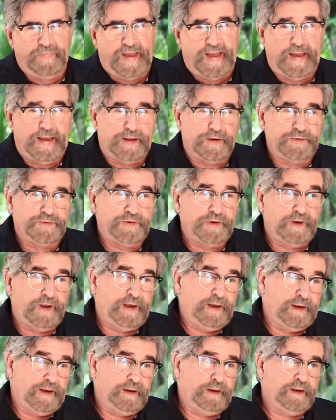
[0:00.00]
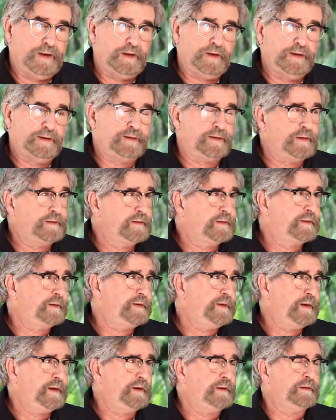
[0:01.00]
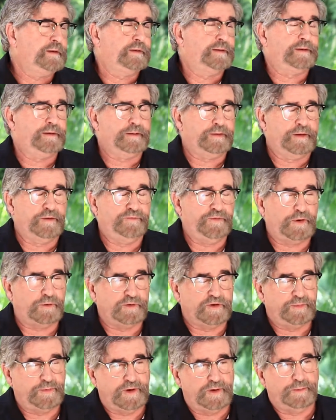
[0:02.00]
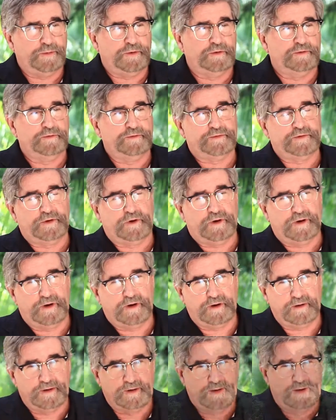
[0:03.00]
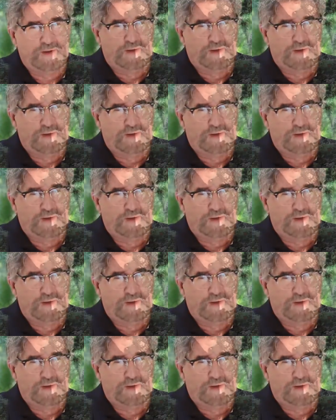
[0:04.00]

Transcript: And today, at least in the States, the Federalist Papers are